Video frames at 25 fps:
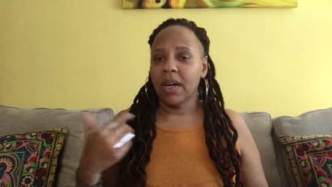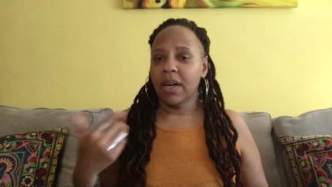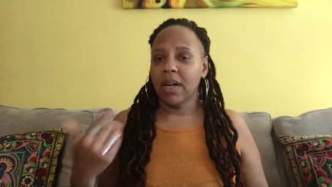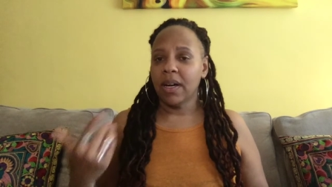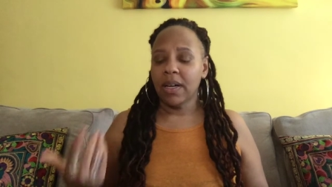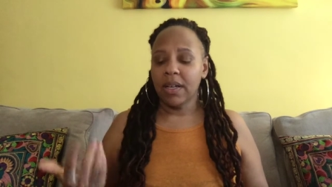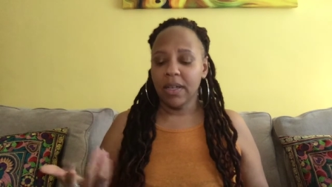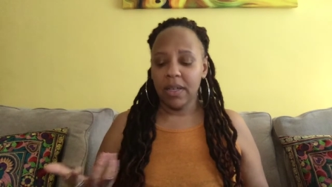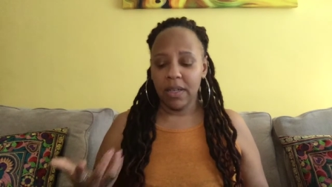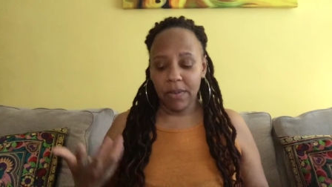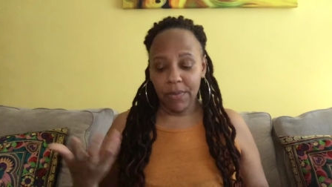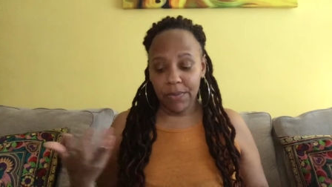
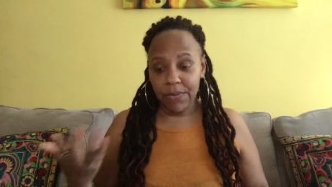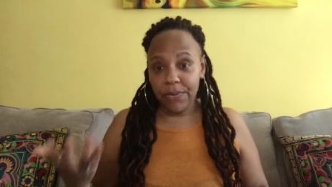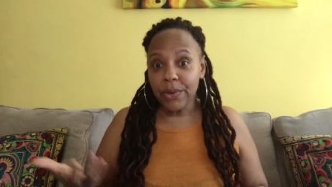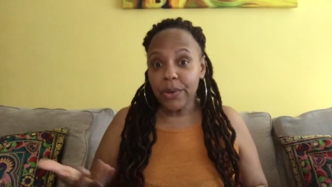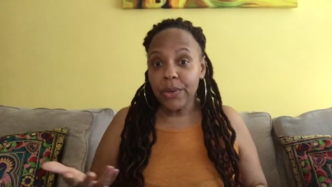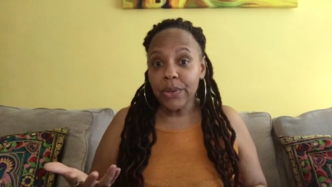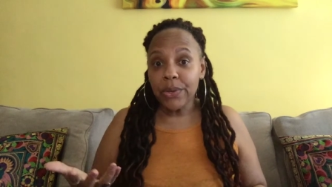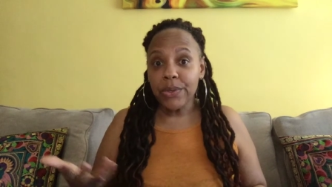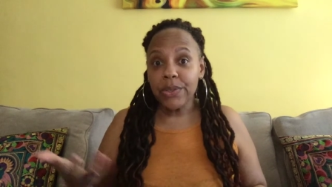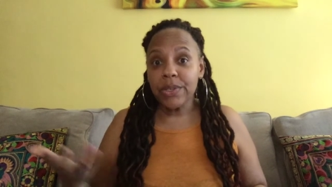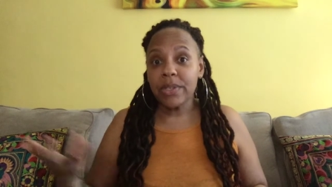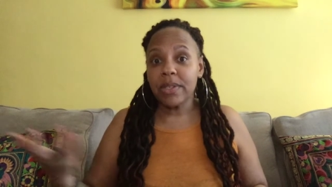uh,
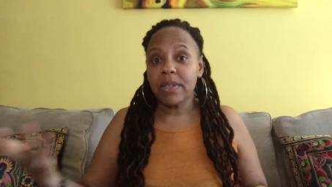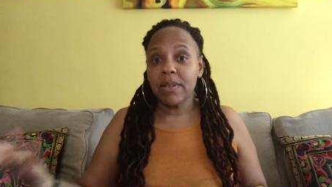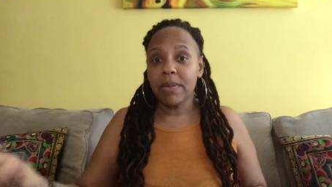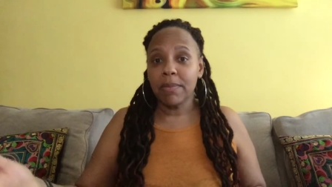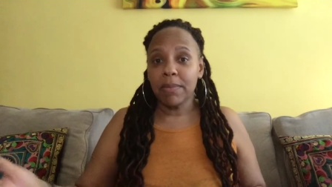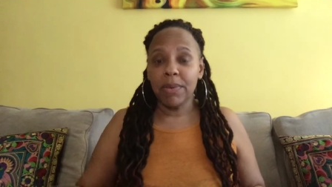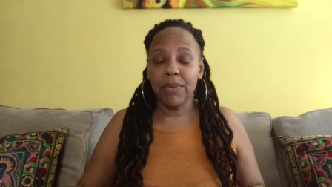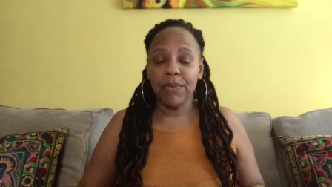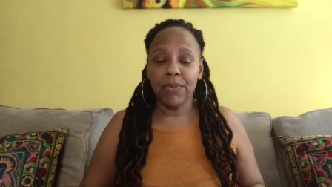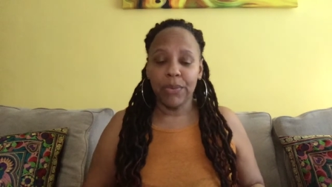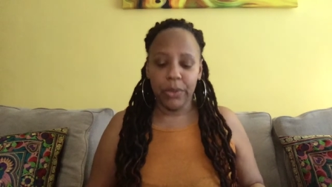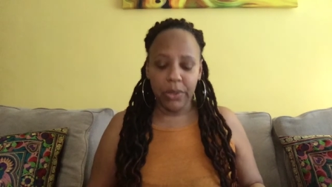first
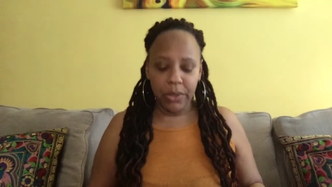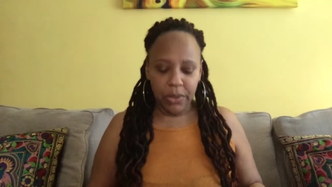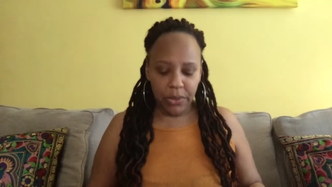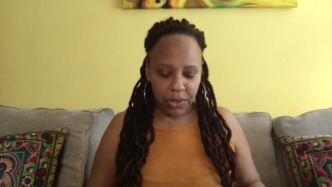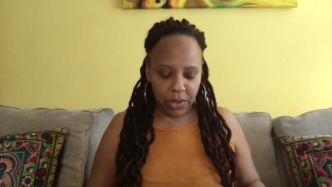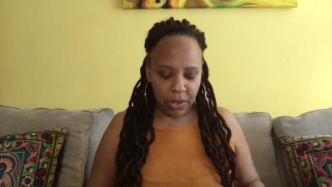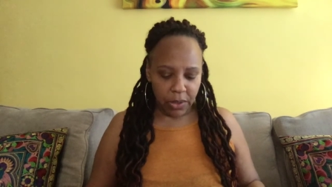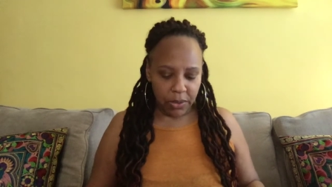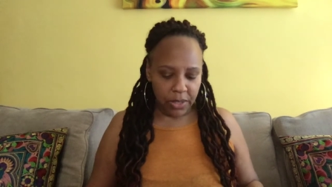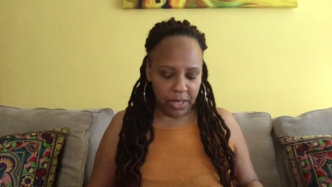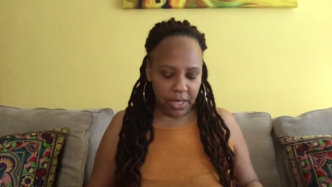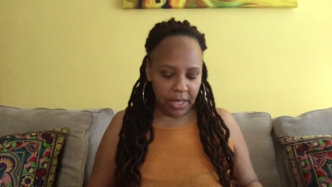before you
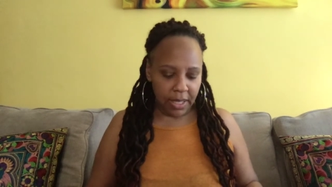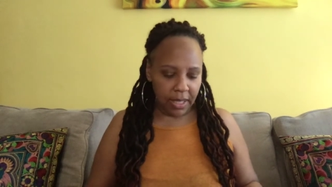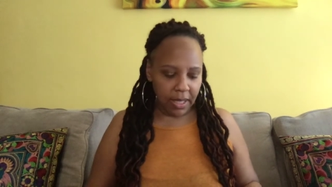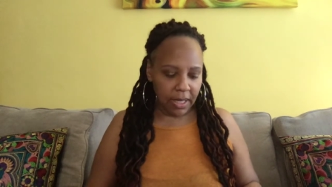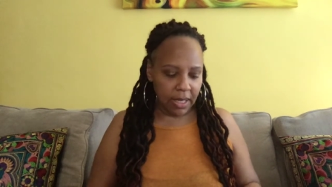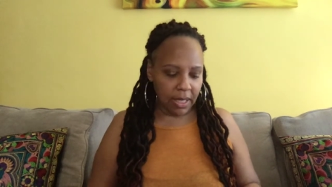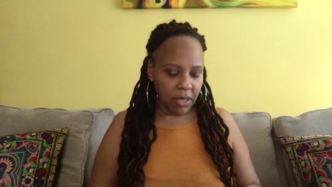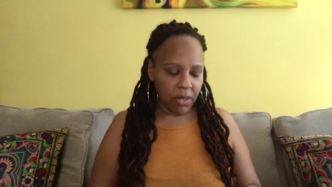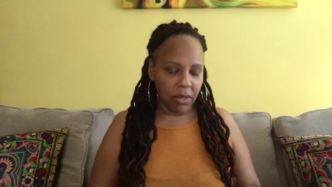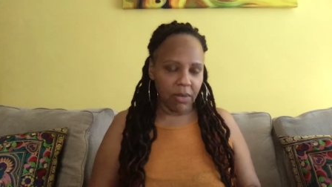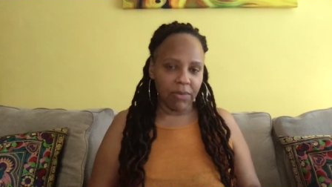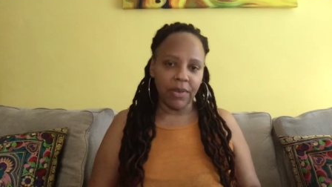start taking
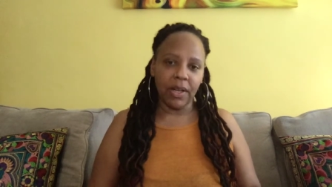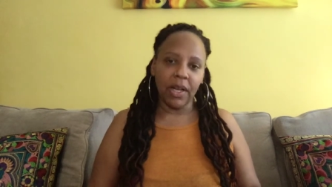care of